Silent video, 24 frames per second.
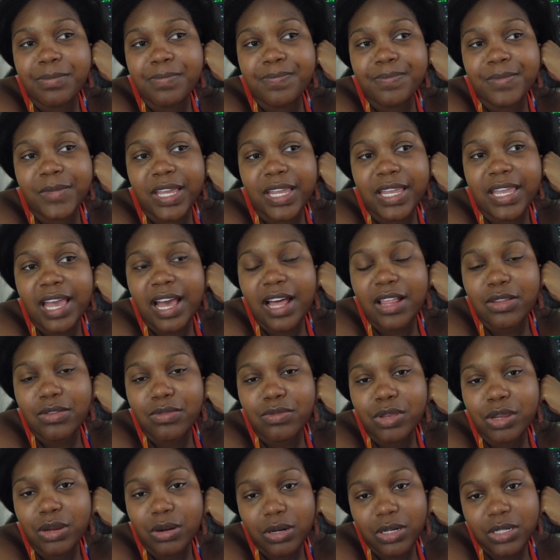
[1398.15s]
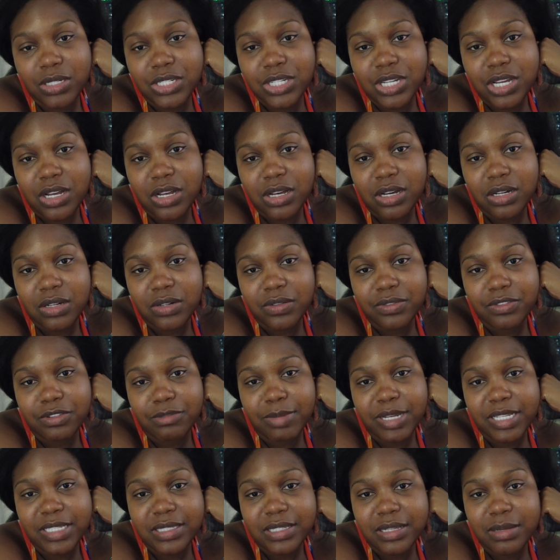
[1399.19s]
like aloe vera gel for
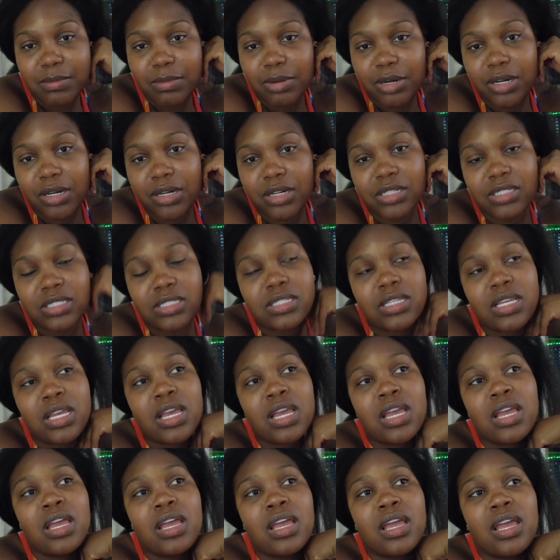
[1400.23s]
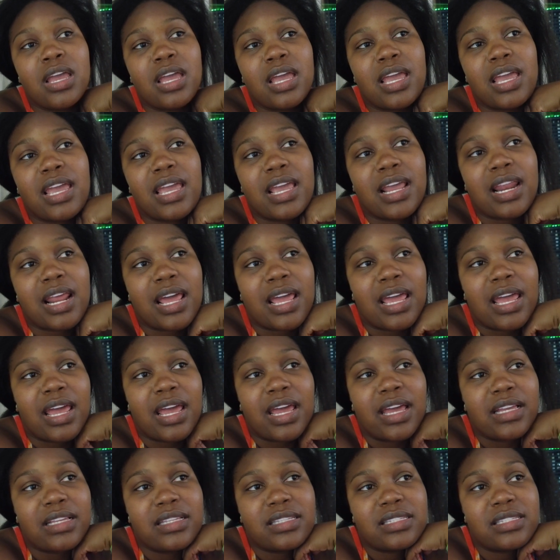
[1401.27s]
my sunburns. And I
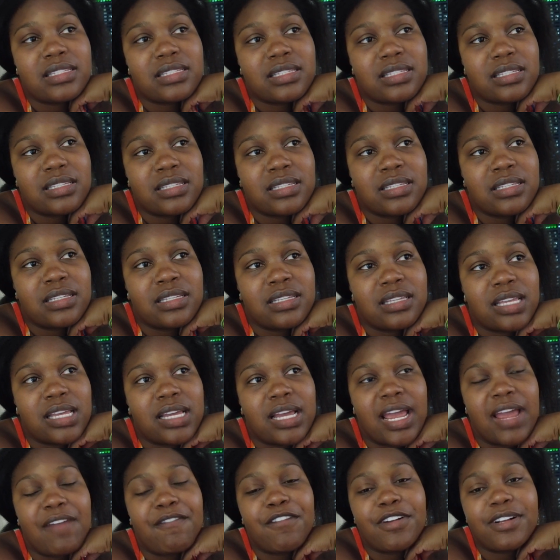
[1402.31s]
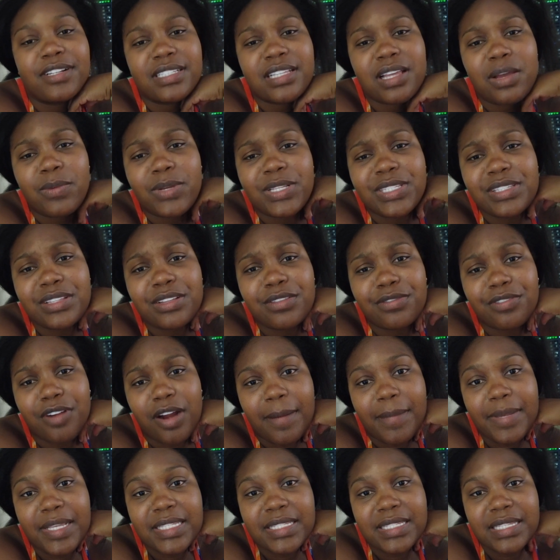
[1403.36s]
asked, first I went to the
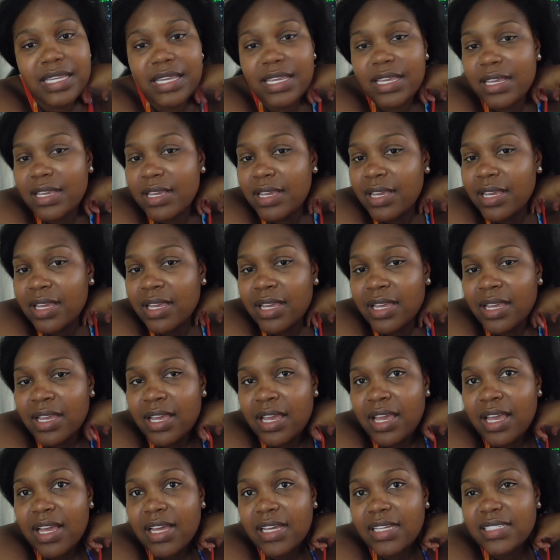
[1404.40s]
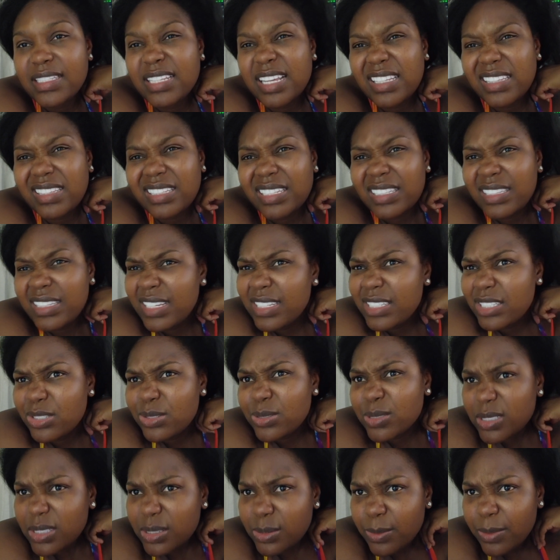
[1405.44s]
pharmacy, because I think that's
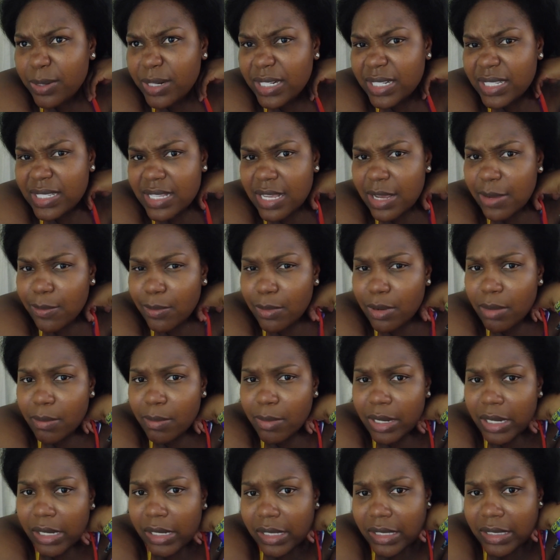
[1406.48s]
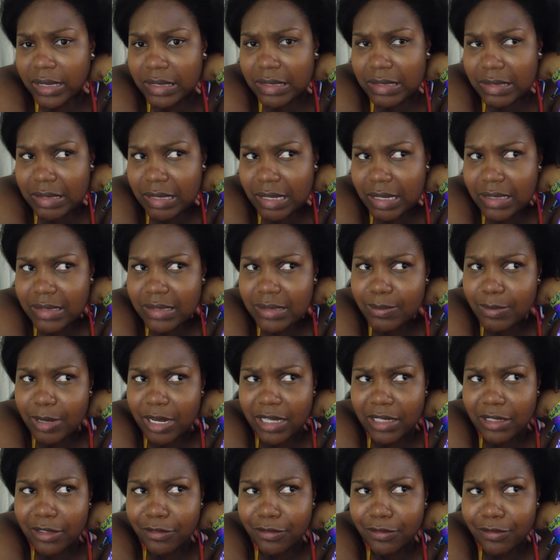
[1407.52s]
usually where it is at Walmart in the States,
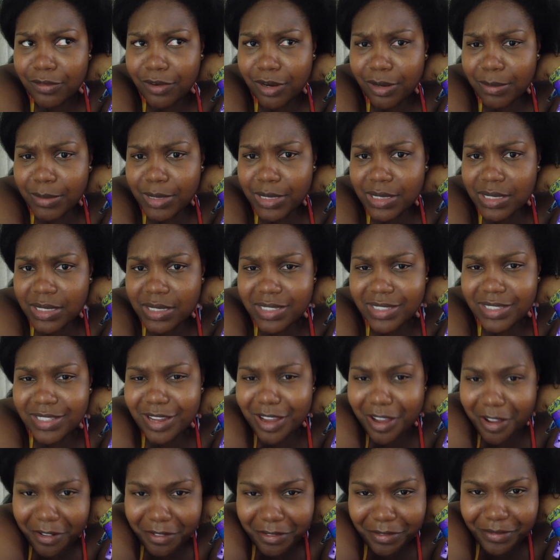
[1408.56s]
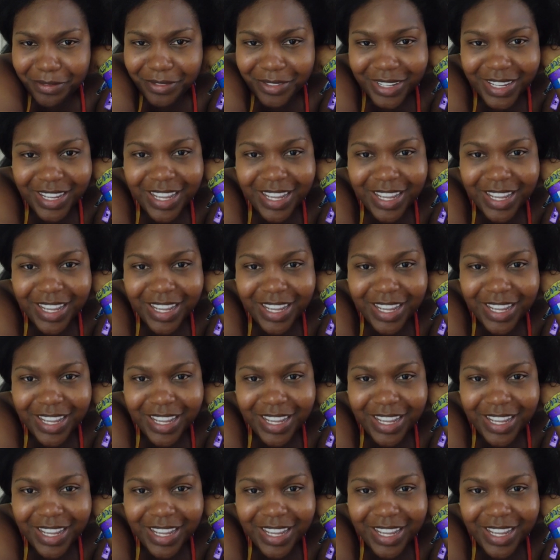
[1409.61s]
by the pharmacy stuff.